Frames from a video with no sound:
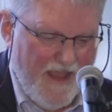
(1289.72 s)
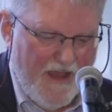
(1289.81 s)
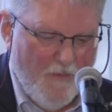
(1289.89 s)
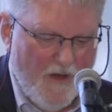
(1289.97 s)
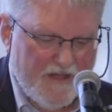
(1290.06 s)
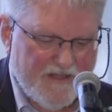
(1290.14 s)

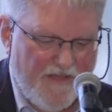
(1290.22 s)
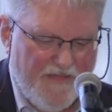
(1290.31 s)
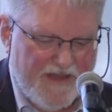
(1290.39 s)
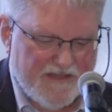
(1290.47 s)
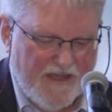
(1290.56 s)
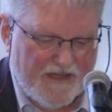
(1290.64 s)
It works on
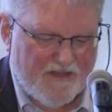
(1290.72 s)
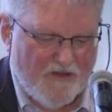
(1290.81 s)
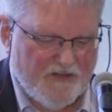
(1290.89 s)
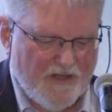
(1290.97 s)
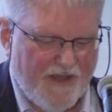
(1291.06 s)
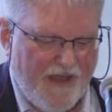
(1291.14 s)
things like
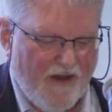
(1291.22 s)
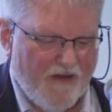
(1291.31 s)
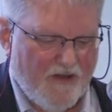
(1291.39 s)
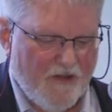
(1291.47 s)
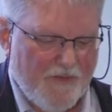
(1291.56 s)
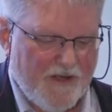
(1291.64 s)
social care,
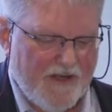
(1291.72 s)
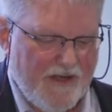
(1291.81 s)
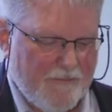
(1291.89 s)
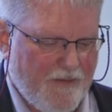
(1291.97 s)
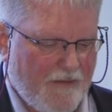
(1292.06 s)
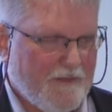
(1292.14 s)

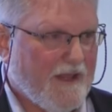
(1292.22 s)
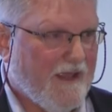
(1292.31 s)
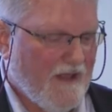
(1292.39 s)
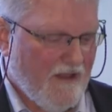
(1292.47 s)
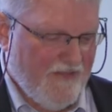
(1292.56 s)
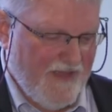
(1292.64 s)
community public
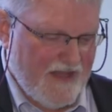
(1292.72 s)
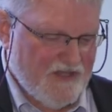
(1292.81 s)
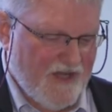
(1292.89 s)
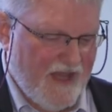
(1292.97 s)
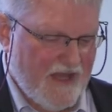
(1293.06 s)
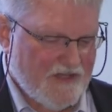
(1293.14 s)
health,
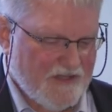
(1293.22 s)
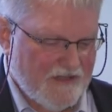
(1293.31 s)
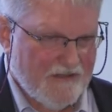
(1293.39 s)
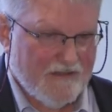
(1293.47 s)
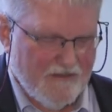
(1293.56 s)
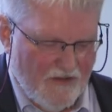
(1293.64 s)
education,
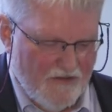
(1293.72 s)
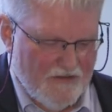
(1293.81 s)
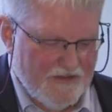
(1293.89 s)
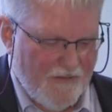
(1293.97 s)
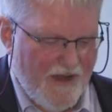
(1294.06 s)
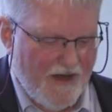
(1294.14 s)

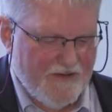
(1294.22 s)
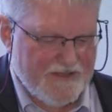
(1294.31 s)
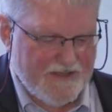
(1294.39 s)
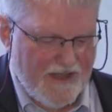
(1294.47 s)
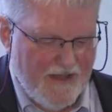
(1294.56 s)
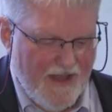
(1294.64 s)
local
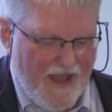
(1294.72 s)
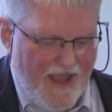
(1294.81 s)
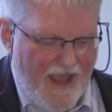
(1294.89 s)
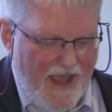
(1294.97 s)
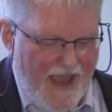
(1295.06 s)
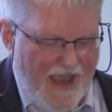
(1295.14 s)
democracy,
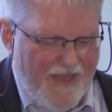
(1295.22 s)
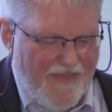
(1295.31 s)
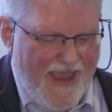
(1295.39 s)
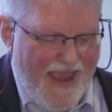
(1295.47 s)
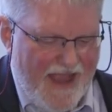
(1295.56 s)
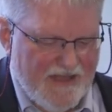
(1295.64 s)
and
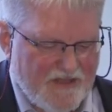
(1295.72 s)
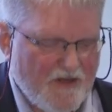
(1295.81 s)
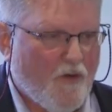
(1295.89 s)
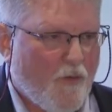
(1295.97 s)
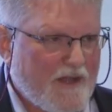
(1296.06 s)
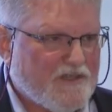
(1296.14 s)
they answer
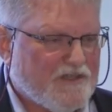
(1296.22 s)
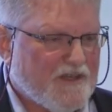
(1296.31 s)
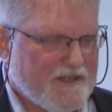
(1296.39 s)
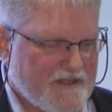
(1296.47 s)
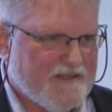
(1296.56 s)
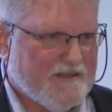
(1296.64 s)

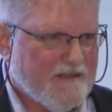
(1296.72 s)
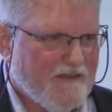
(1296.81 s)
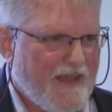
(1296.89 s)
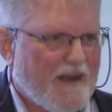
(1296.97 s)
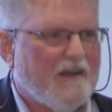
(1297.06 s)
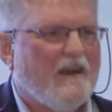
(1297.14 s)
questions
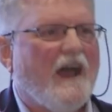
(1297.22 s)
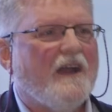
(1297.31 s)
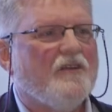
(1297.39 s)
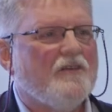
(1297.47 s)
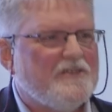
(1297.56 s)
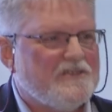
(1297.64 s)
that are not
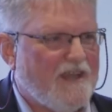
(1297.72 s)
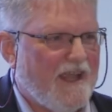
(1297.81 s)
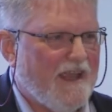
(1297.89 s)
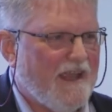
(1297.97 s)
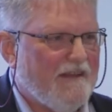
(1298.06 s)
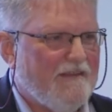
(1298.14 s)
earth
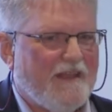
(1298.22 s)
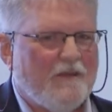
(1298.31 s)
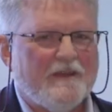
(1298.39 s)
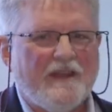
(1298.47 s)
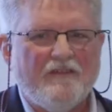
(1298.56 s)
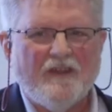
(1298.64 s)
shaking. They
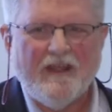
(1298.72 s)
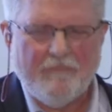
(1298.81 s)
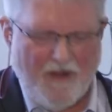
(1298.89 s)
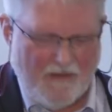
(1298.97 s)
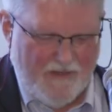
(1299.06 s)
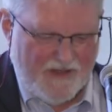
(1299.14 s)
will never
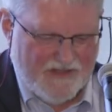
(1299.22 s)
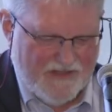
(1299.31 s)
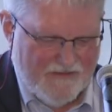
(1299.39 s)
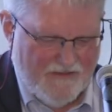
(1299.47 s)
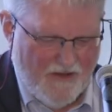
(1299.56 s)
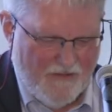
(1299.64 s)
get published
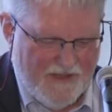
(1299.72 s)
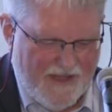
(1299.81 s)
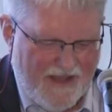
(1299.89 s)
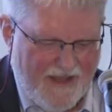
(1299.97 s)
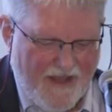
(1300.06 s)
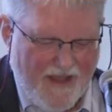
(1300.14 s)

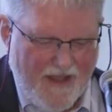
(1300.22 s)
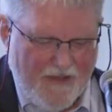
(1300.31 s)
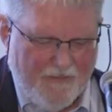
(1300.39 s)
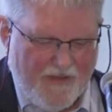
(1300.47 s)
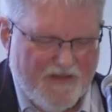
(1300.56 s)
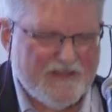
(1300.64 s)
globally.
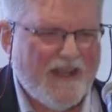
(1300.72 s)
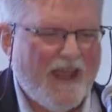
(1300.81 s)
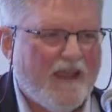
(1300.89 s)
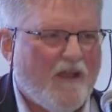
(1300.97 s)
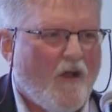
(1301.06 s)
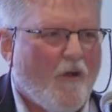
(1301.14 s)
But there's
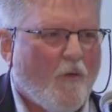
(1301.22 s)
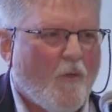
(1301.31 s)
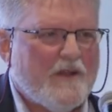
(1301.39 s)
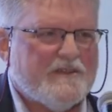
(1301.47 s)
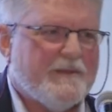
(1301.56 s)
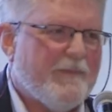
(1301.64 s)
like,
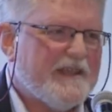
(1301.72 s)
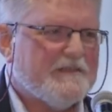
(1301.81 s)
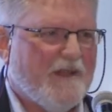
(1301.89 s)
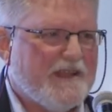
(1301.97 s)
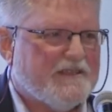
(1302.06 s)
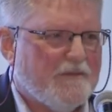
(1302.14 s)
where's the
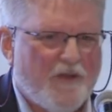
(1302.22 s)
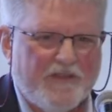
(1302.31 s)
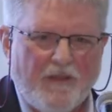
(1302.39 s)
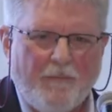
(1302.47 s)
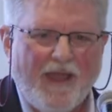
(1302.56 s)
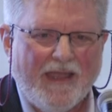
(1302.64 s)
best place to
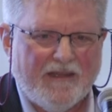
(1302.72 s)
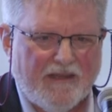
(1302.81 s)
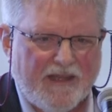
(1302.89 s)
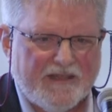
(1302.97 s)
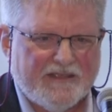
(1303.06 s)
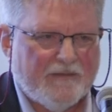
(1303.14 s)
put the bike
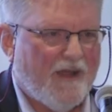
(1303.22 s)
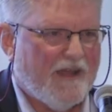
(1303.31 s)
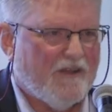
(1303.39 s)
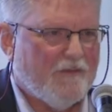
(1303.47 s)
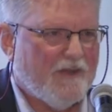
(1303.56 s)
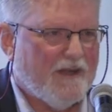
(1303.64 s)
lanes in my
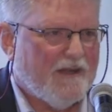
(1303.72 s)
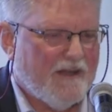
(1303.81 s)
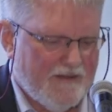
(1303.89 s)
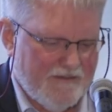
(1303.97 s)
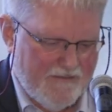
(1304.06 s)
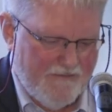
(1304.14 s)
community?